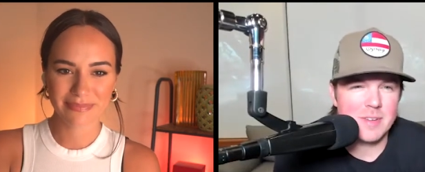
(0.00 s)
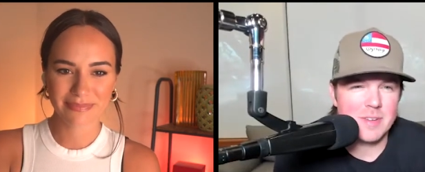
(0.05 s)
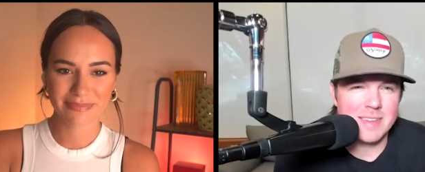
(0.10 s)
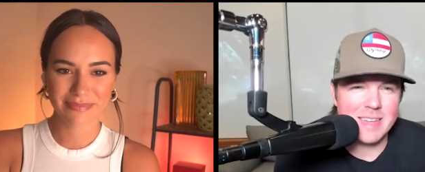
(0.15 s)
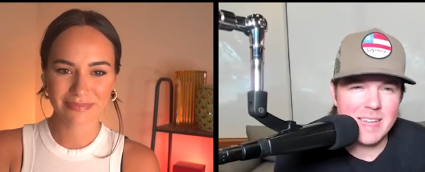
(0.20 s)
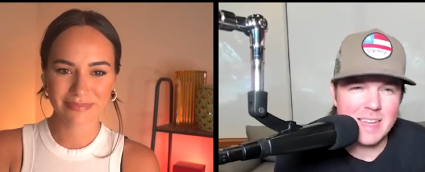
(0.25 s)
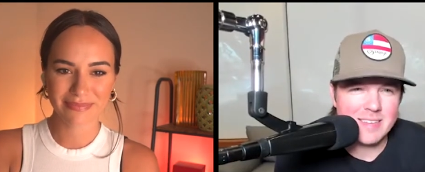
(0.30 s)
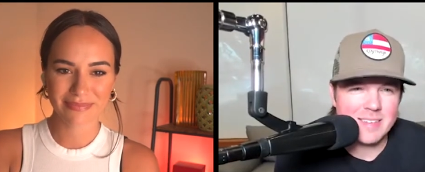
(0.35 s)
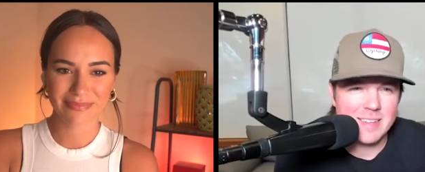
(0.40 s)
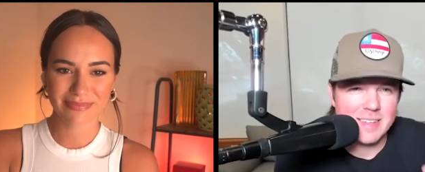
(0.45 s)
Speaker 1: Like,
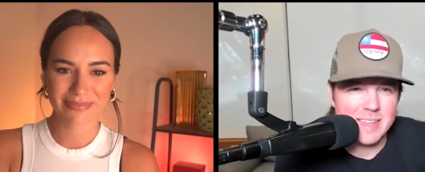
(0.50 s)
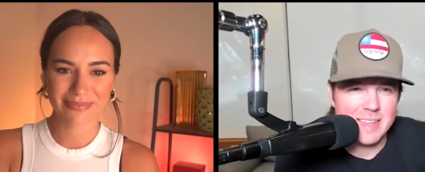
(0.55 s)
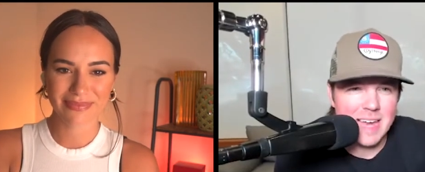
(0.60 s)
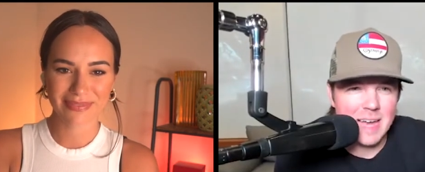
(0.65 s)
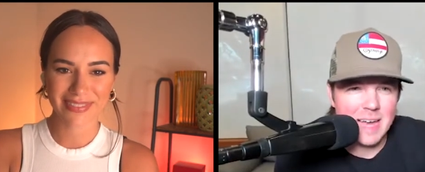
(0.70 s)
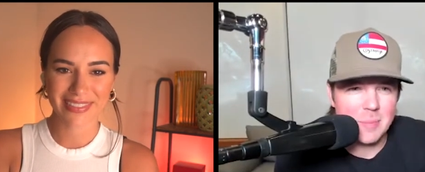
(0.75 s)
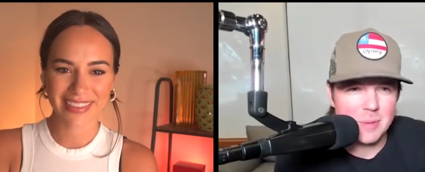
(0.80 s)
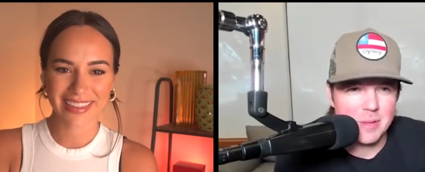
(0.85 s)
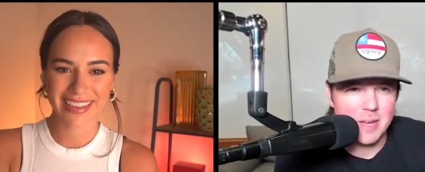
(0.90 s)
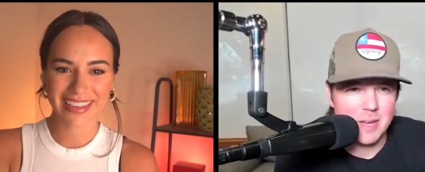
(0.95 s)
that's the
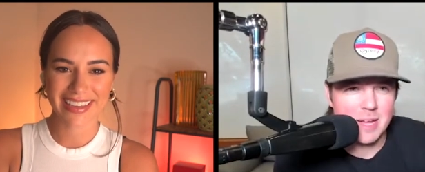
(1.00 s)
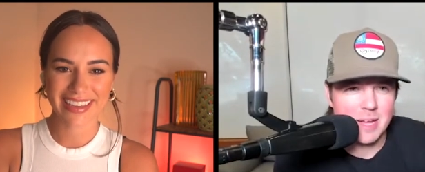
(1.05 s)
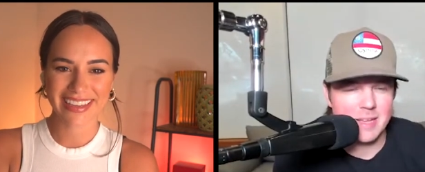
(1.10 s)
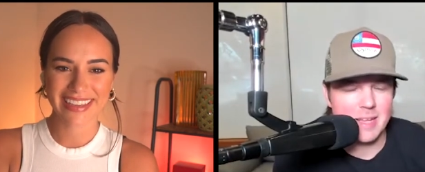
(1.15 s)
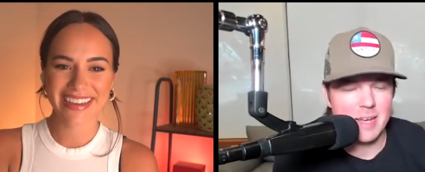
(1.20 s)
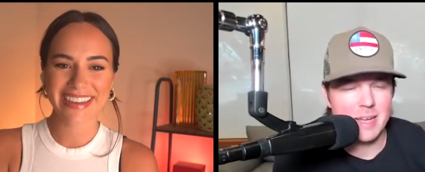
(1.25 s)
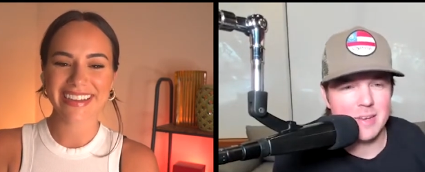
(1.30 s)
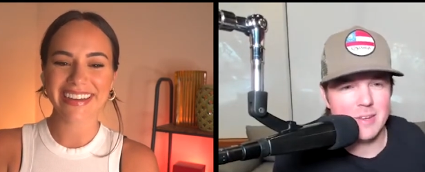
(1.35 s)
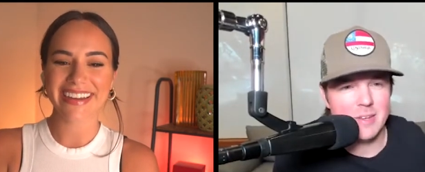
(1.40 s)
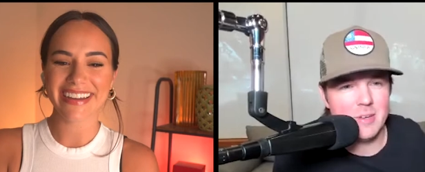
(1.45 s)
gambling I
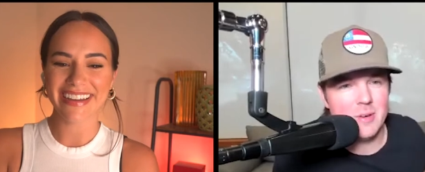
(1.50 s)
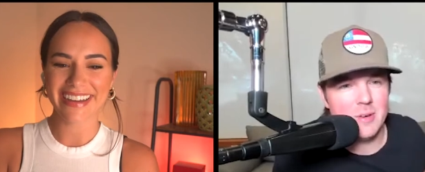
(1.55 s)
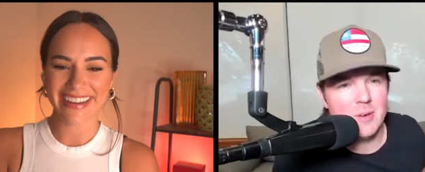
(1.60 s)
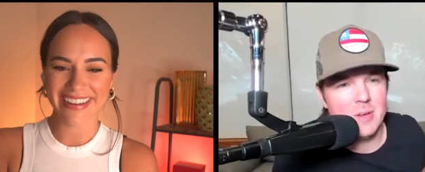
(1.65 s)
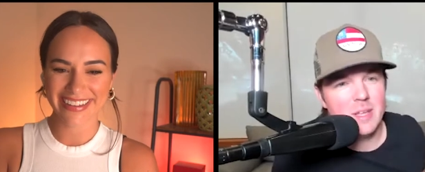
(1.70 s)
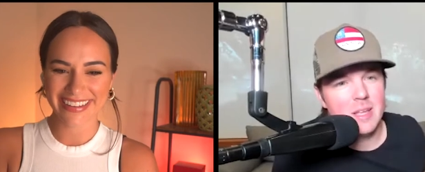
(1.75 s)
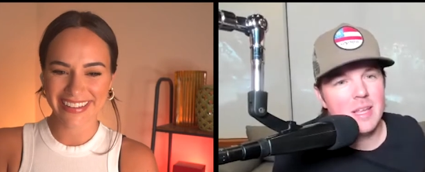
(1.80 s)
like to do.